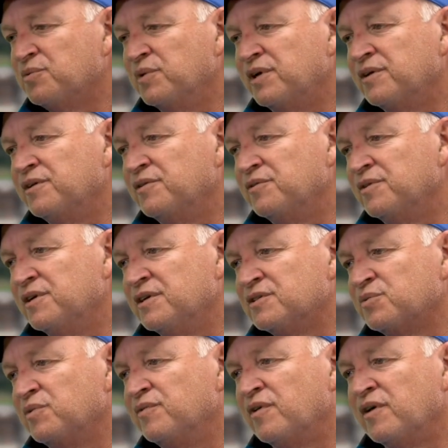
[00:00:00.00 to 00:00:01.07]
We can do
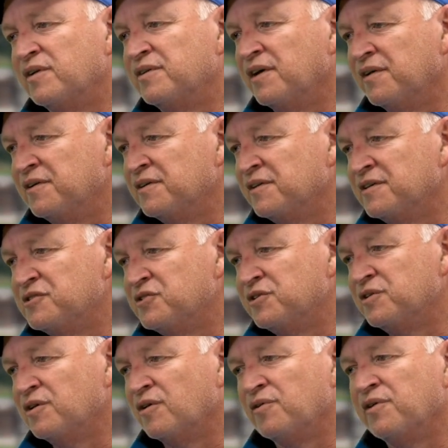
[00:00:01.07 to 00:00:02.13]
this. We've already done it this year.